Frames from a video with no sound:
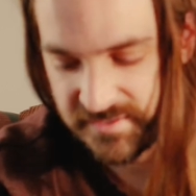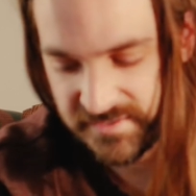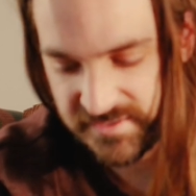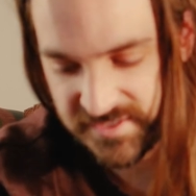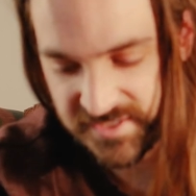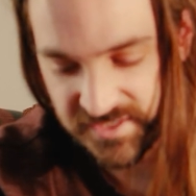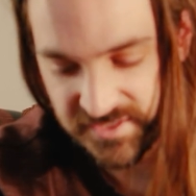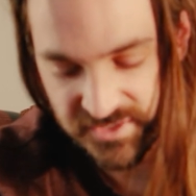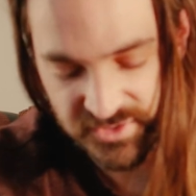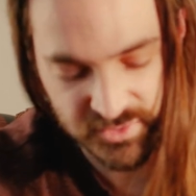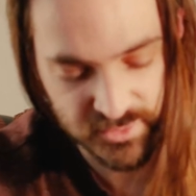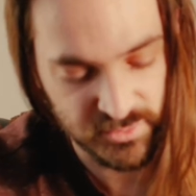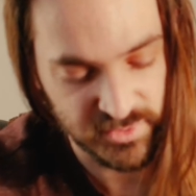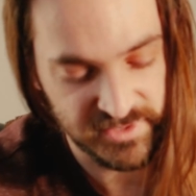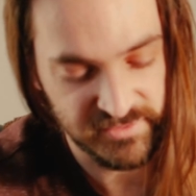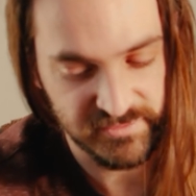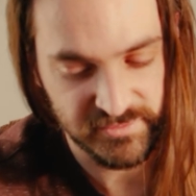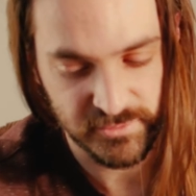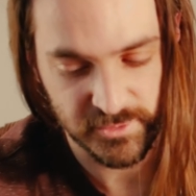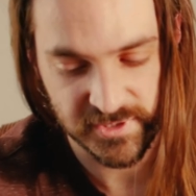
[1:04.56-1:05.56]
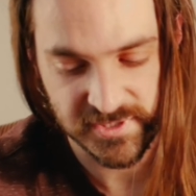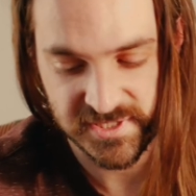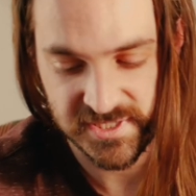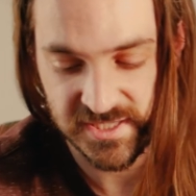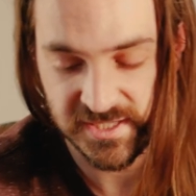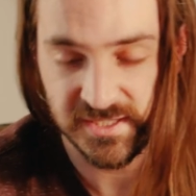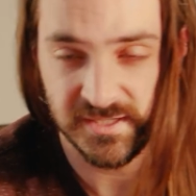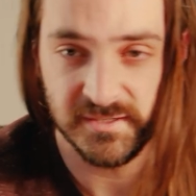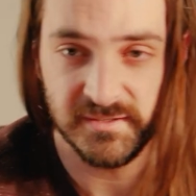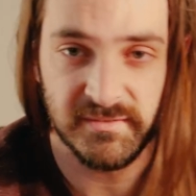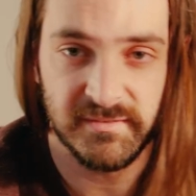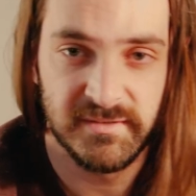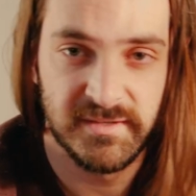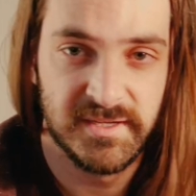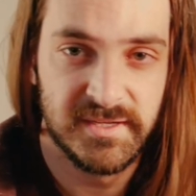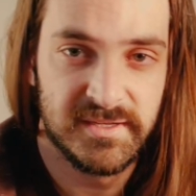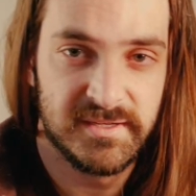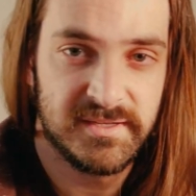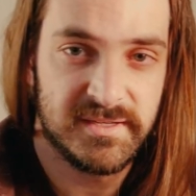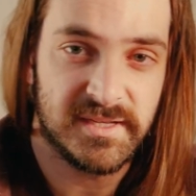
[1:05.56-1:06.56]
since 2014.
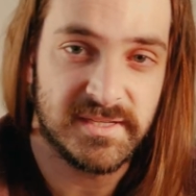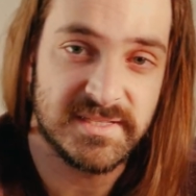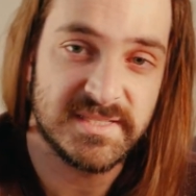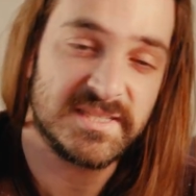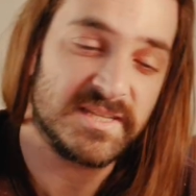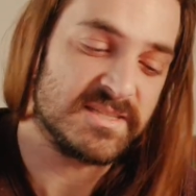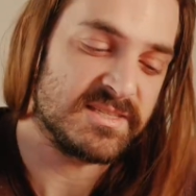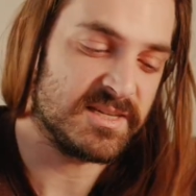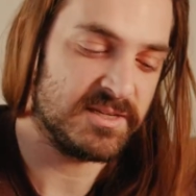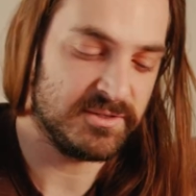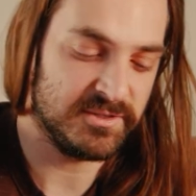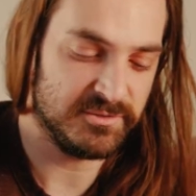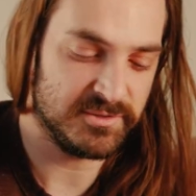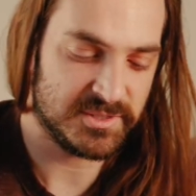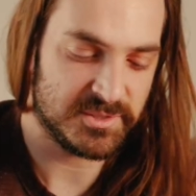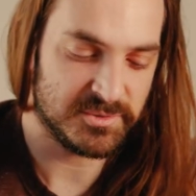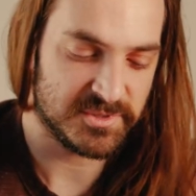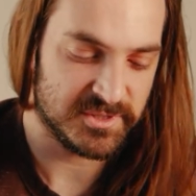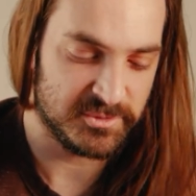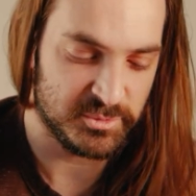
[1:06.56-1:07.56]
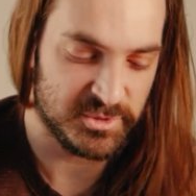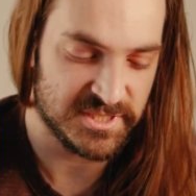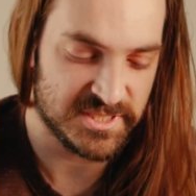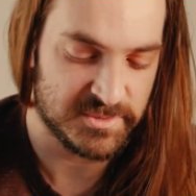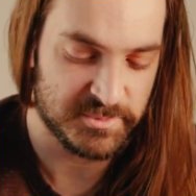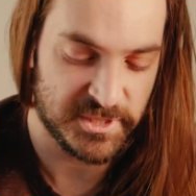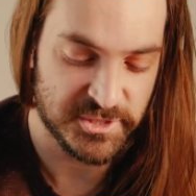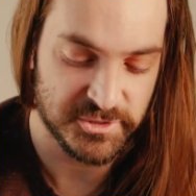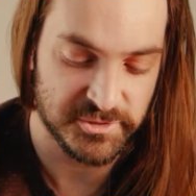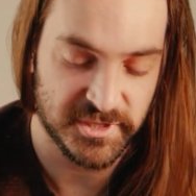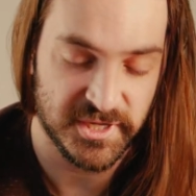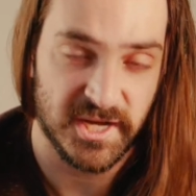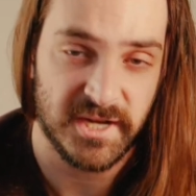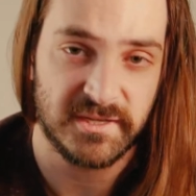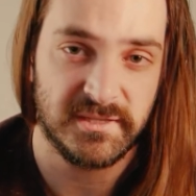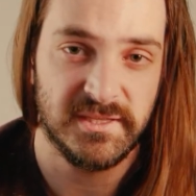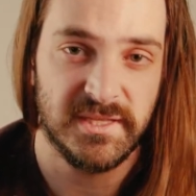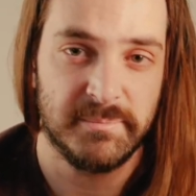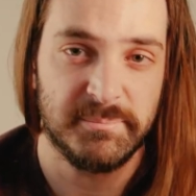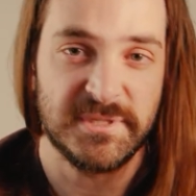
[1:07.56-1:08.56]
And since I knew this was going to be a special
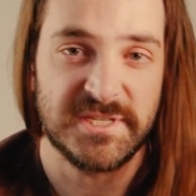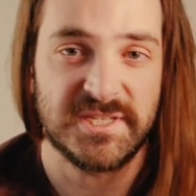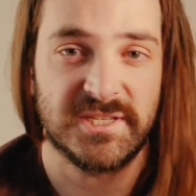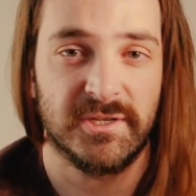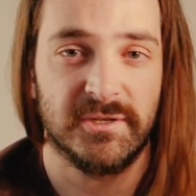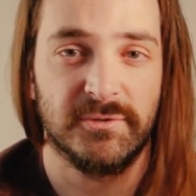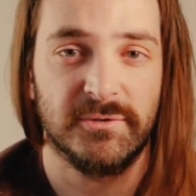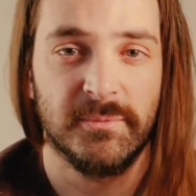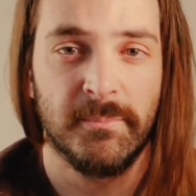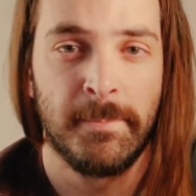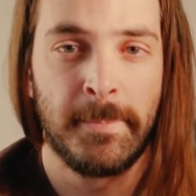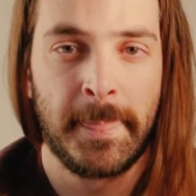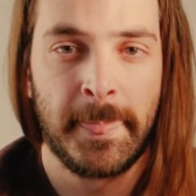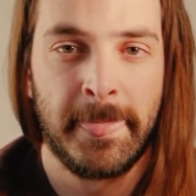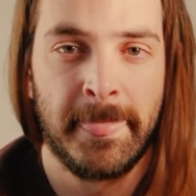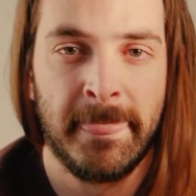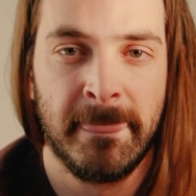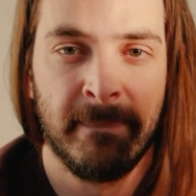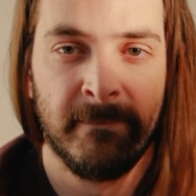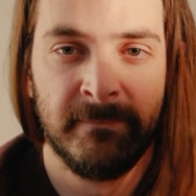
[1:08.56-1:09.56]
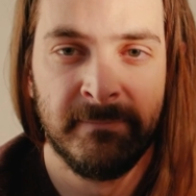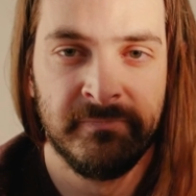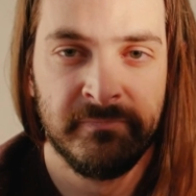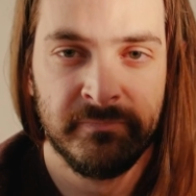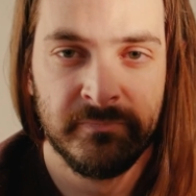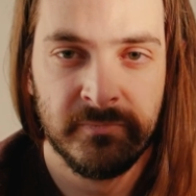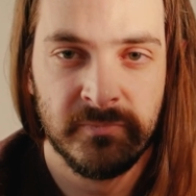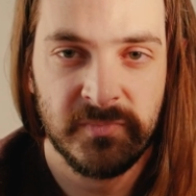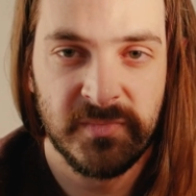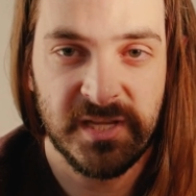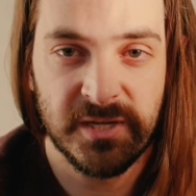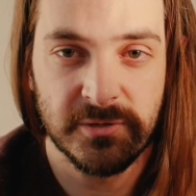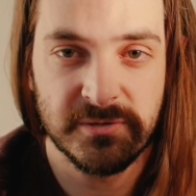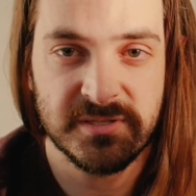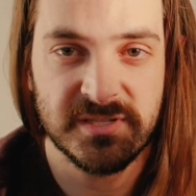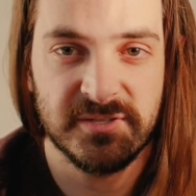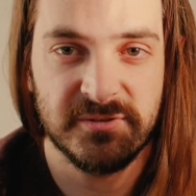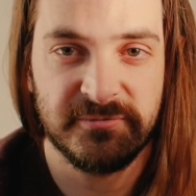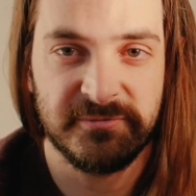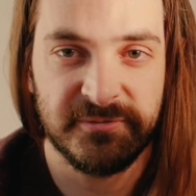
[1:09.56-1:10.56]
goggle episode,
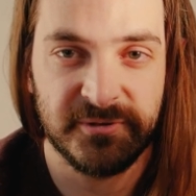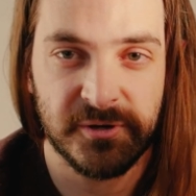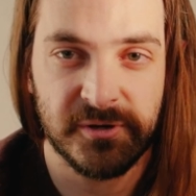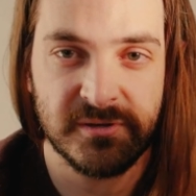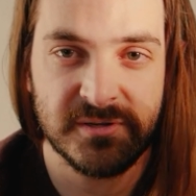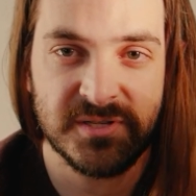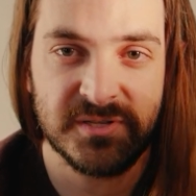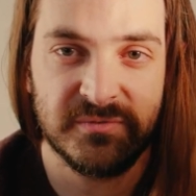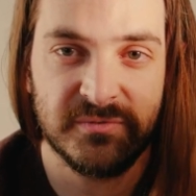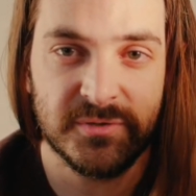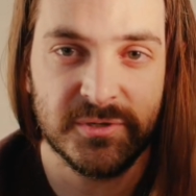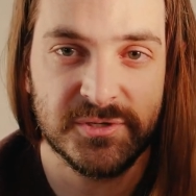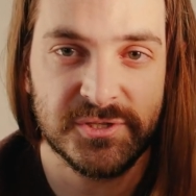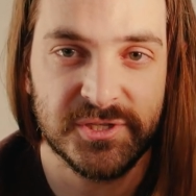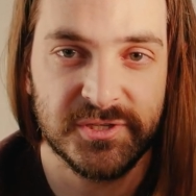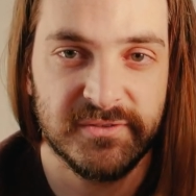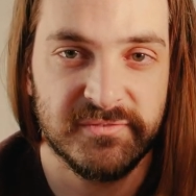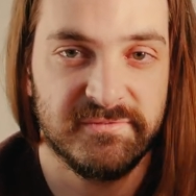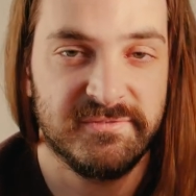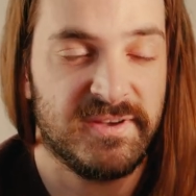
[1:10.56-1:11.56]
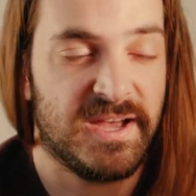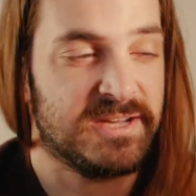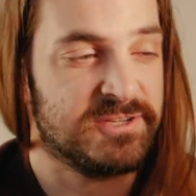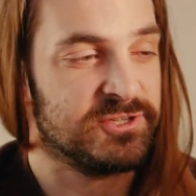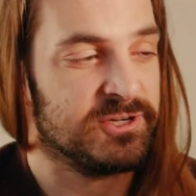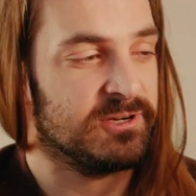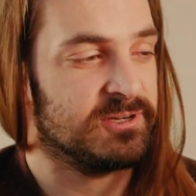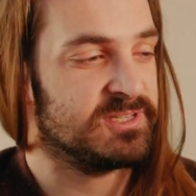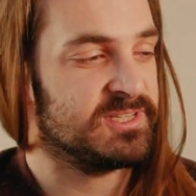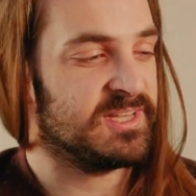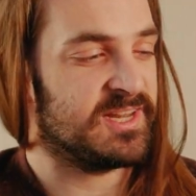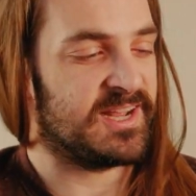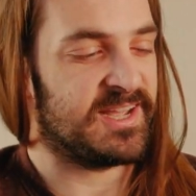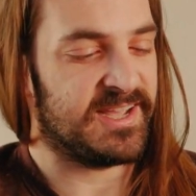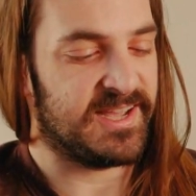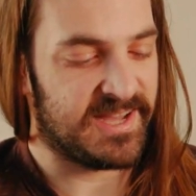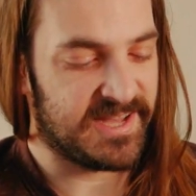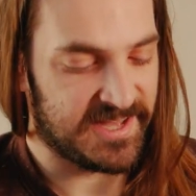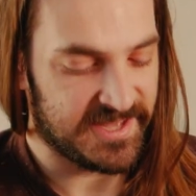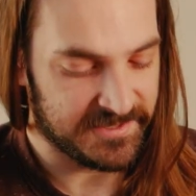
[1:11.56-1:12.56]
here's the first version of Fat Sharks that I
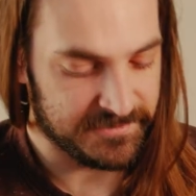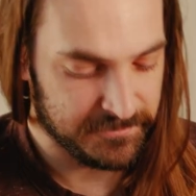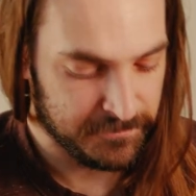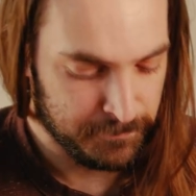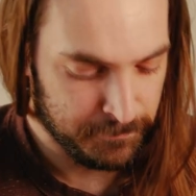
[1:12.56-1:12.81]
had.